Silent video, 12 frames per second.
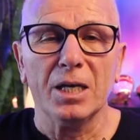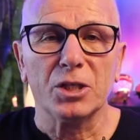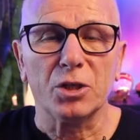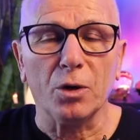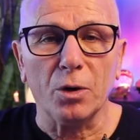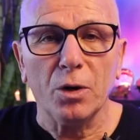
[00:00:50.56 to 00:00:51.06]

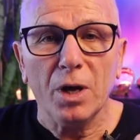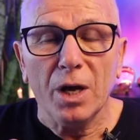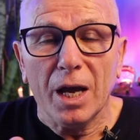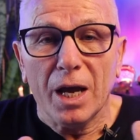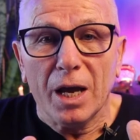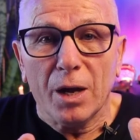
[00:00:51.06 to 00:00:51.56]
So,
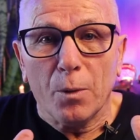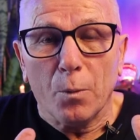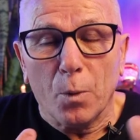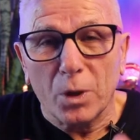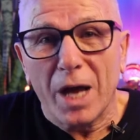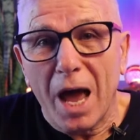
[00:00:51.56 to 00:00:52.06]

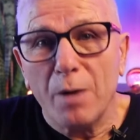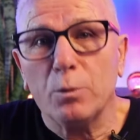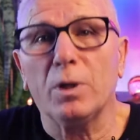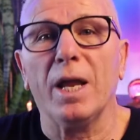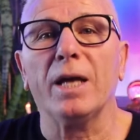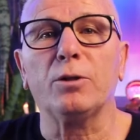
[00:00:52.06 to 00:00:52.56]
what I
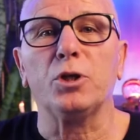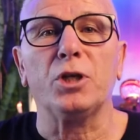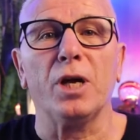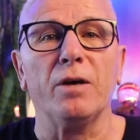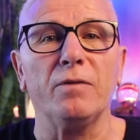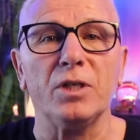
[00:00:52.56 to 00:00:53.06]
would like to
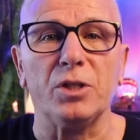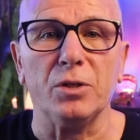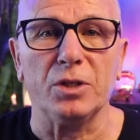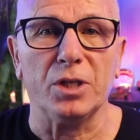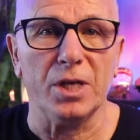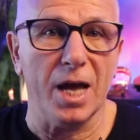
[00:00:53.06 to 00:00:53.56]
share with
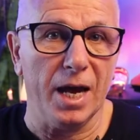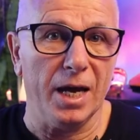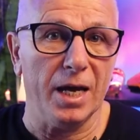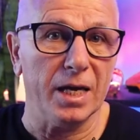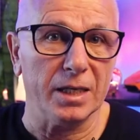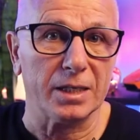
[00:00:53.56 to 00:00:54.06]
you today
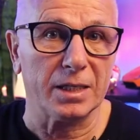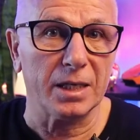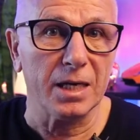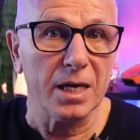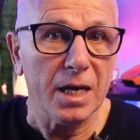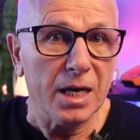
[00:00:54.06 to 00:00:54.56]

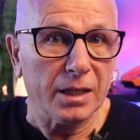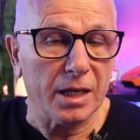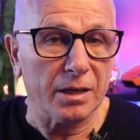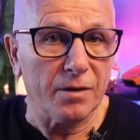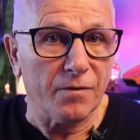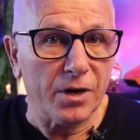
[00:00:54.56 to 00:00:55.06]
is
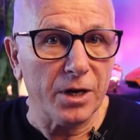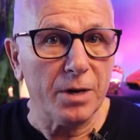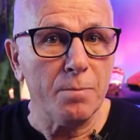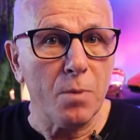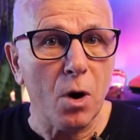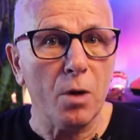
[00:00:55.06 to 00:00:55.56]
that the very
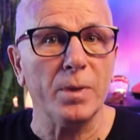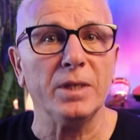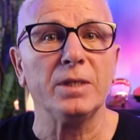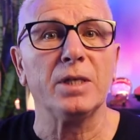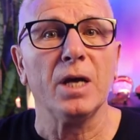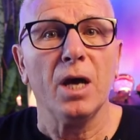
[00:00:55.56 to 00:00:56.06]

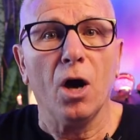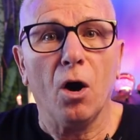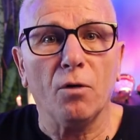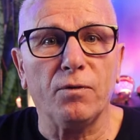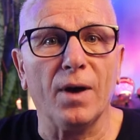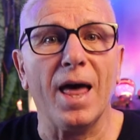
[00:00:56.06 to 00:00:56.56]
moment
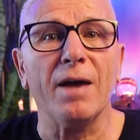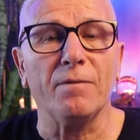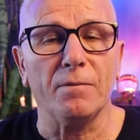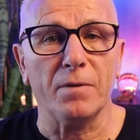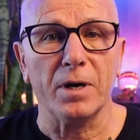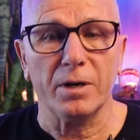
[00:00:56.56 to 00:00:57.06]
of
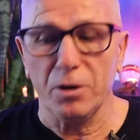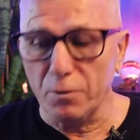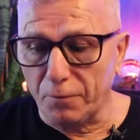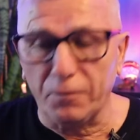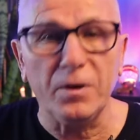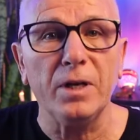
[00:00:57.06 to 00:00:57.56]
life where you
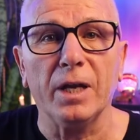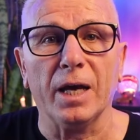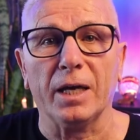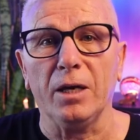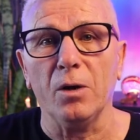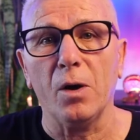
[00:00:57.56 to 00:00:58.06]
feel
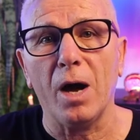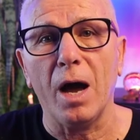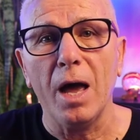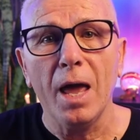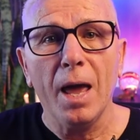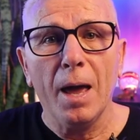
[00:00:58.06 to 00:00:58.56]
like you
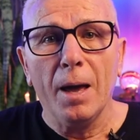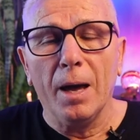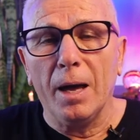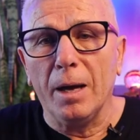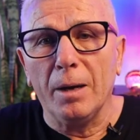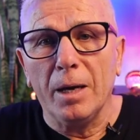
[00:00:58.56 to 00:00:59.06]
are
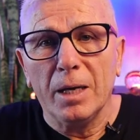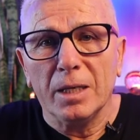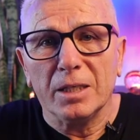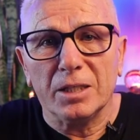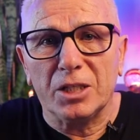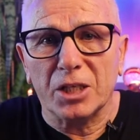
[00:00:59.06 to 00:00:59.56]
uh,
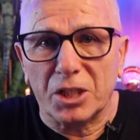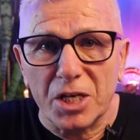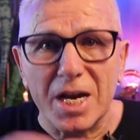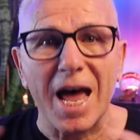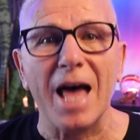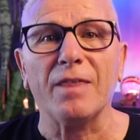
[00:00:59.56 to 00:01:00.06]
just
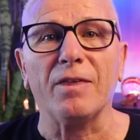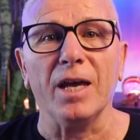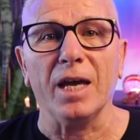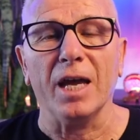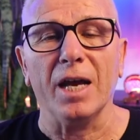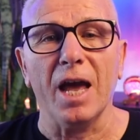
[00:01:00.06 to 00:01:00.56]

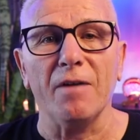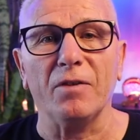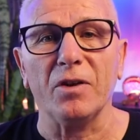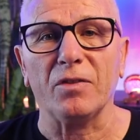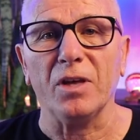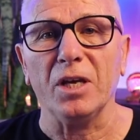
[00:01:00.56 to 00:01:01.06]
nothing and
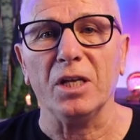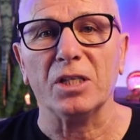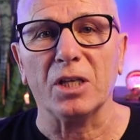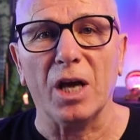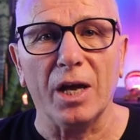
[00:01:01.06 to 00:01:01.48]
everything is